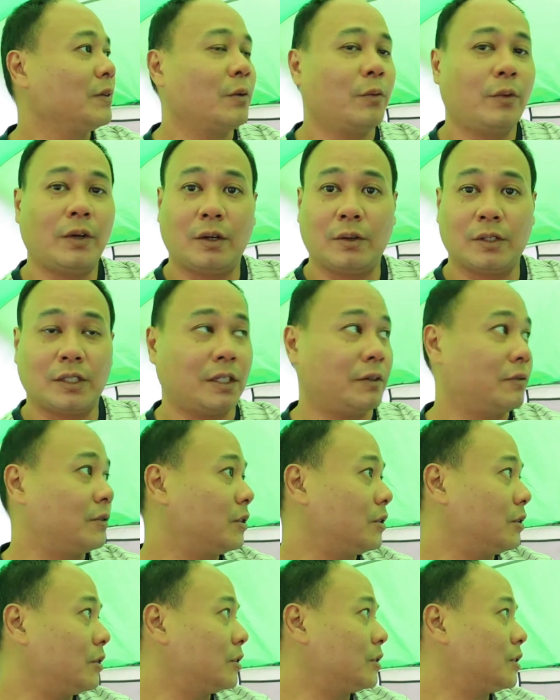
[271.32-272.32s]
when I was
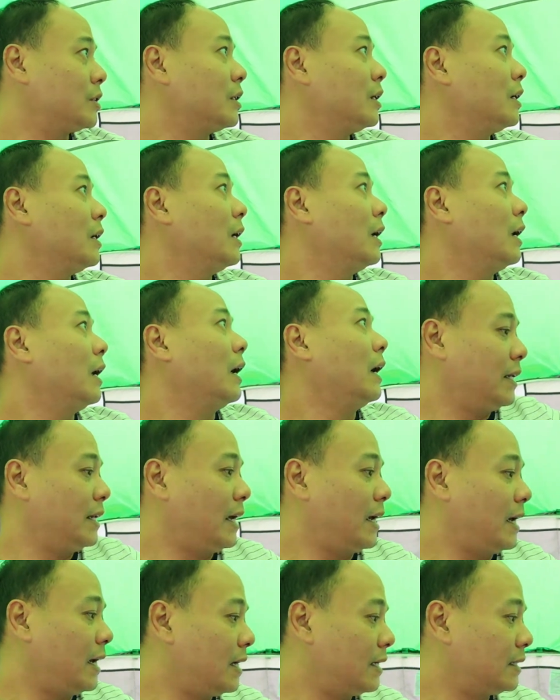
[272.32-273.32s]
outdoors. It
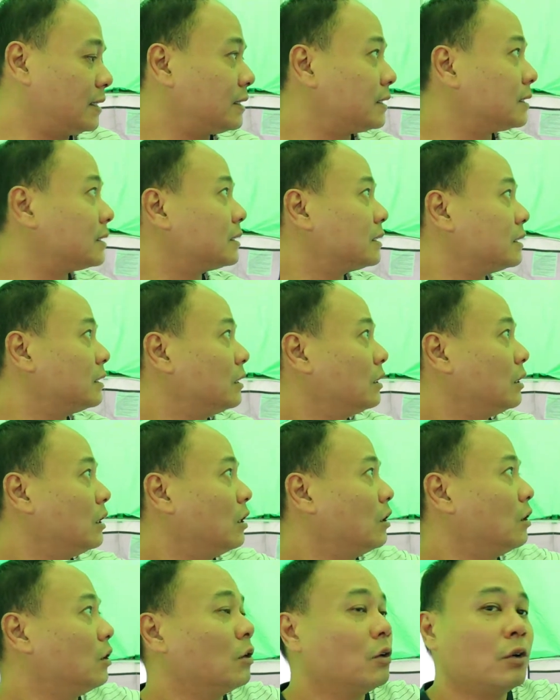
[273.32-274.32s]
has
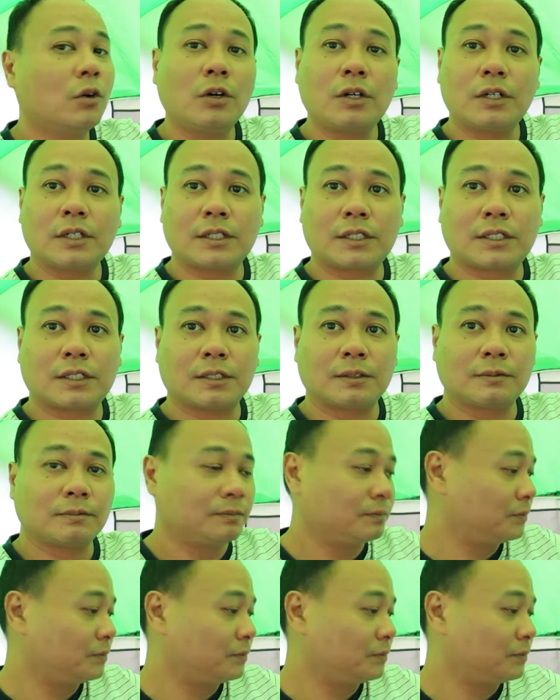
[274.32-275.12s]
hooks